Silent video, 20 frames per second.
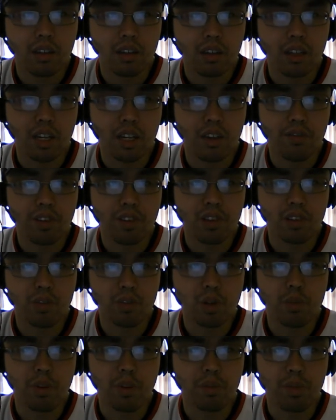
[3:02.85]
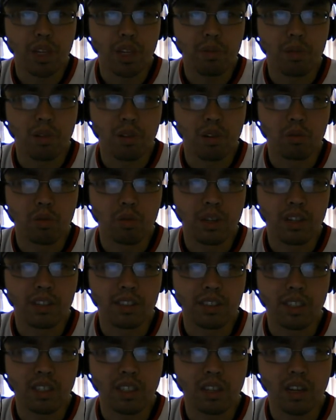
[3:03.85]
that if a group of people are
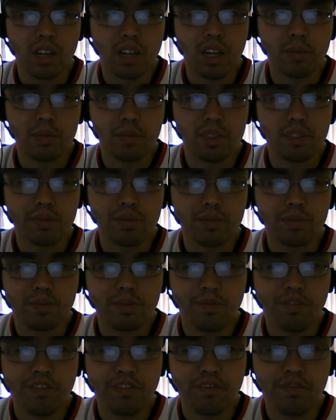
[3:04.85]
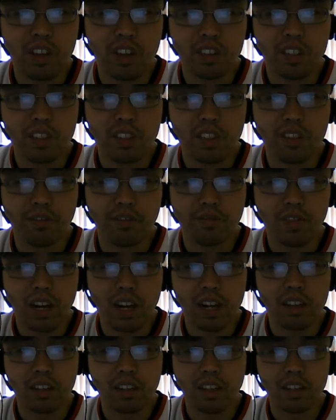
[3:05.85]
witnessing cops physically
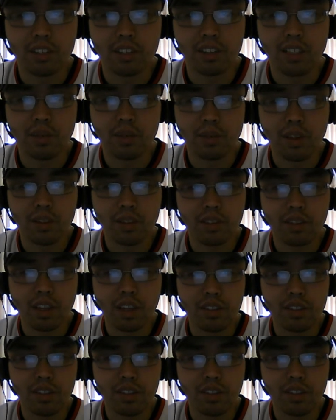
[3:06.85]
violating someone,